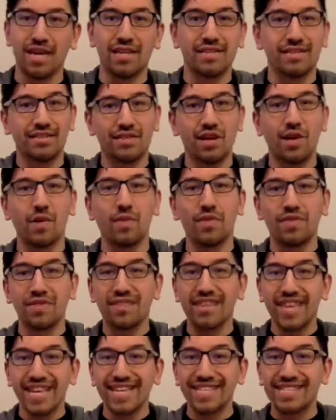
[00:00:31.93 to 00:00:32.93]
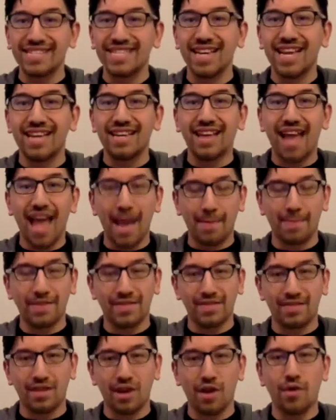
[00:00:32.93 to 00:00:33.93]
So this
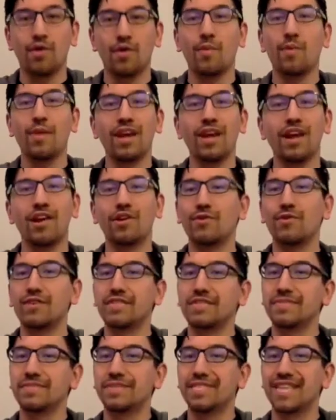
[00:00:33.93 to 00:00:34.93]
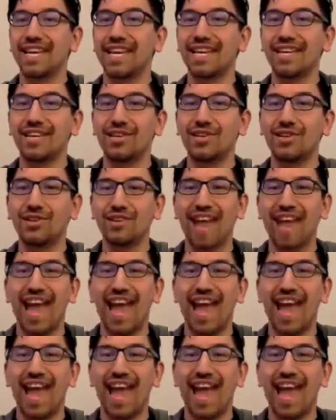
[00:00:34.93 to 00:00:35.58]
episode, we are going to be taking a look